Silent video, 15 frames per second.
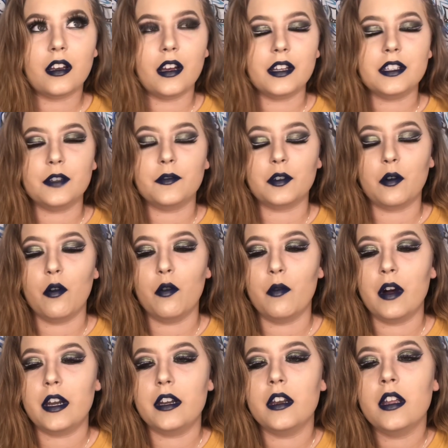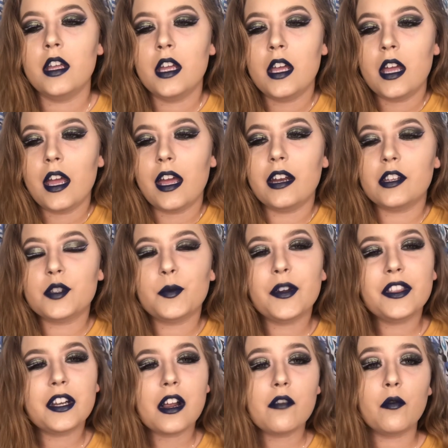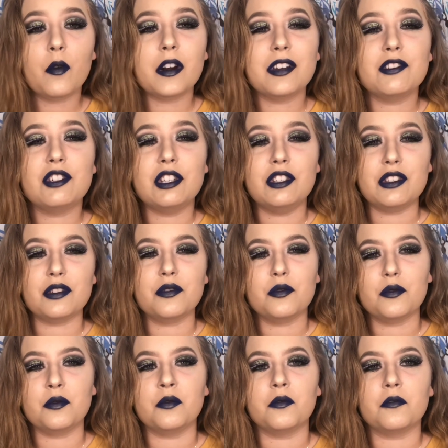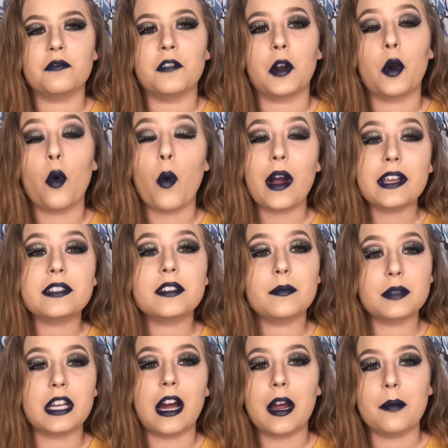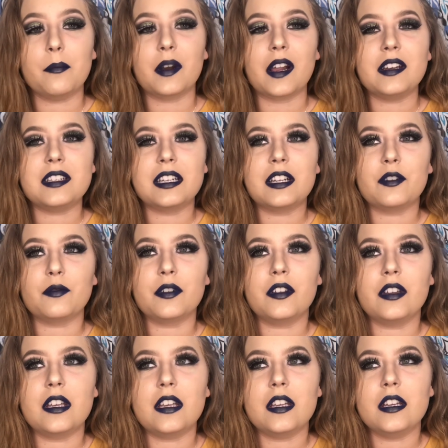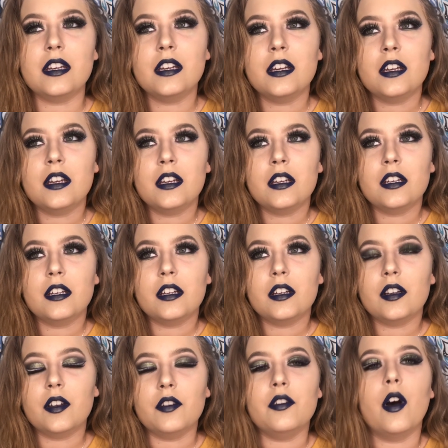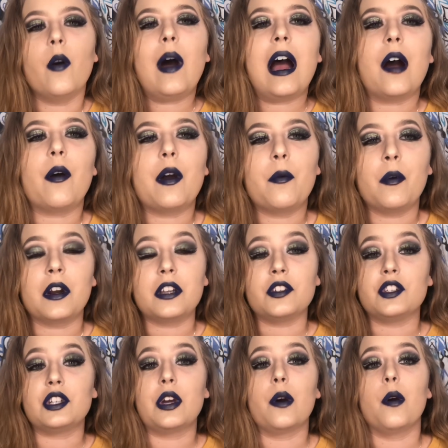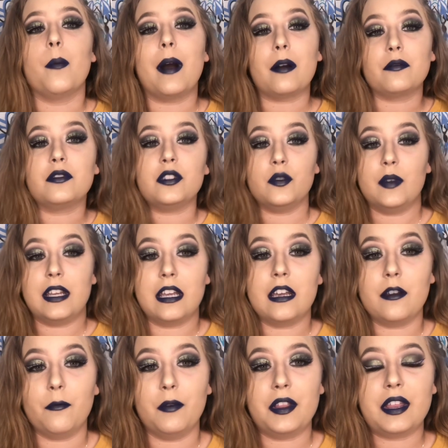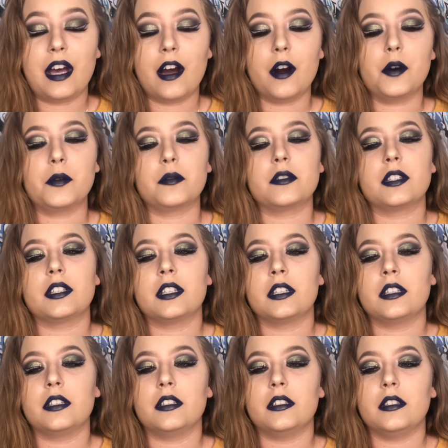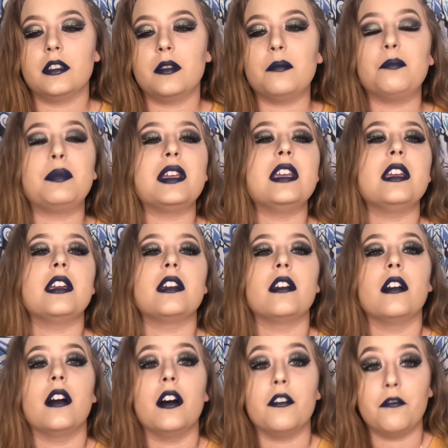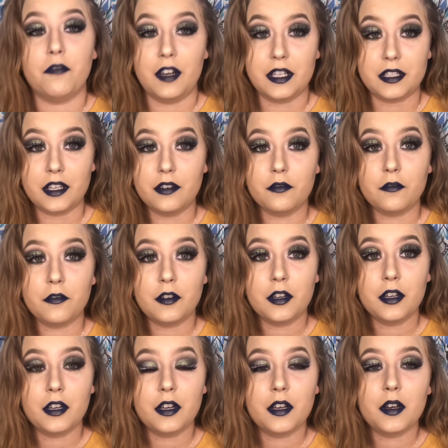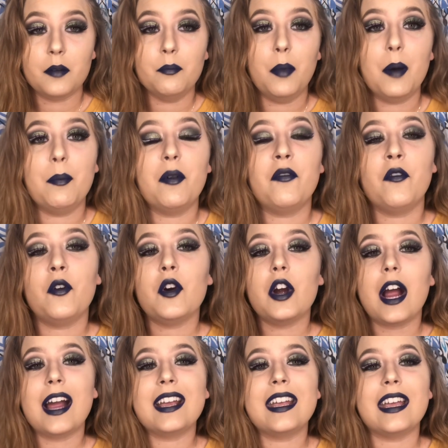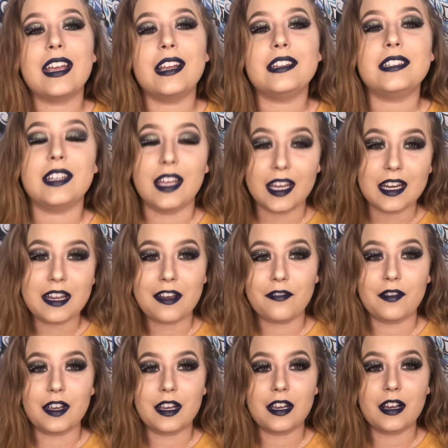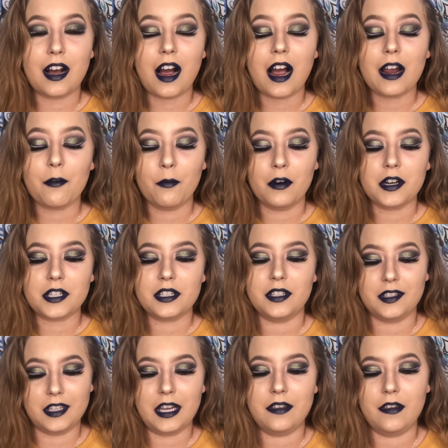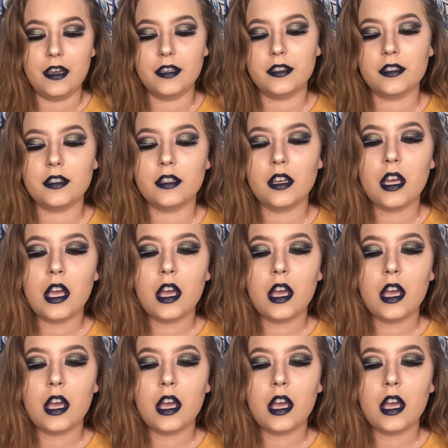a difficult one, and it's one that I've wanted to do for quite some time, but I didn't really know how I wanted to go about doing it without being offensive. But before I get into any of it, I want to say this.